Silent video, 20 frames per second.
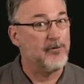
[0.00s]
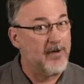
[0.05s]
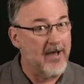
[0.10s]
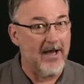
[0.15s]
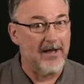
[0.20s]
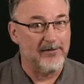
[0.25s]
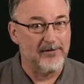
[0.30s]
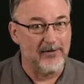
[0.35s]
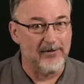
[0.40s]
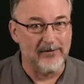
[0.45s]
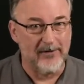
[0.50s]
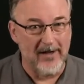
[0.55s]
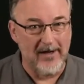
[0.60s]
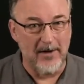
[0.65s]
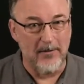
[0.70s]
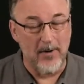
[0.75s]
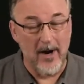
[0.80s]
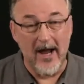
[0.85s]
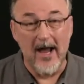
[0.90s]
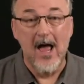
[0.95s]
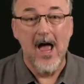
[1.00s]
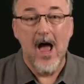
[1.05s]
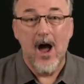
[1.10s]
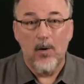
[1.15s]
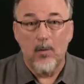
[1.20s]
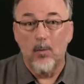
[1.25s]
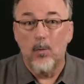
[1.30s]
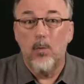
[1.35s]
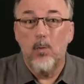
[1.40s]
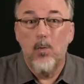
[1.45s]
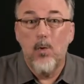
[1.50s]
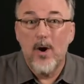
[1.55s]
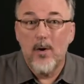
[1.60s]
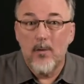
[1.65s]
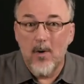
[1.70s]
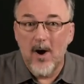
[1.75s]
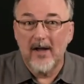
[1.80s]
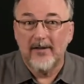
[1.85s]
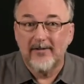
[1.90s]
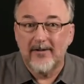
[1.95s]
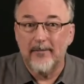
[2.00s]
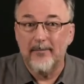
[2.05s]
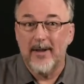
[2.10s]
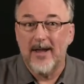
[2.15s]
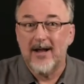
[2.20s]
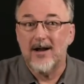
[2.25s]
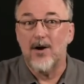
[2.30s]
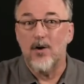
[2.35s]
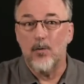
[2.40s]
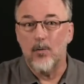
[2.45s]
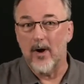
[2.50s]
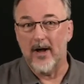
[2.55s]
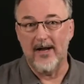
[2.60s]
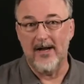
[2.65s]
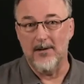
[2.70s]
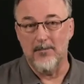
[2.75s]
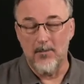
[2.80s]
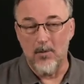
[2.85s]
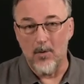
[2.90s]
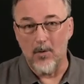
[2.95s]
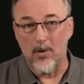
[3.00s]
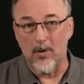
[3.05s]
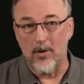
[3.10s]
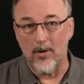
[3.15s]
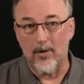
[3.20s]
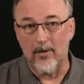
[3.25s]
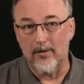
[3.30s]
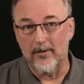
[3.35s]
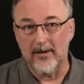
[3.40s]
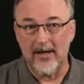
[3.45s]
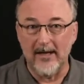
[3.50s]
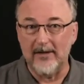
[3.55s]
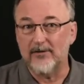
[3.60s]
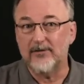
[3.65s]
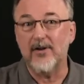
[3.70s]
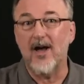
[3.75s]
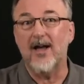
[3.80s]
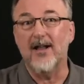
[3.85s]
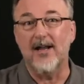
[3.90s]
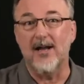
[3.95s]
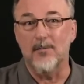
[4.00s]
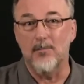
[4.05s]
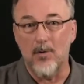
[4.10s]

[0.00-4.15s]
cases anyway, we want to make our writing more exciting,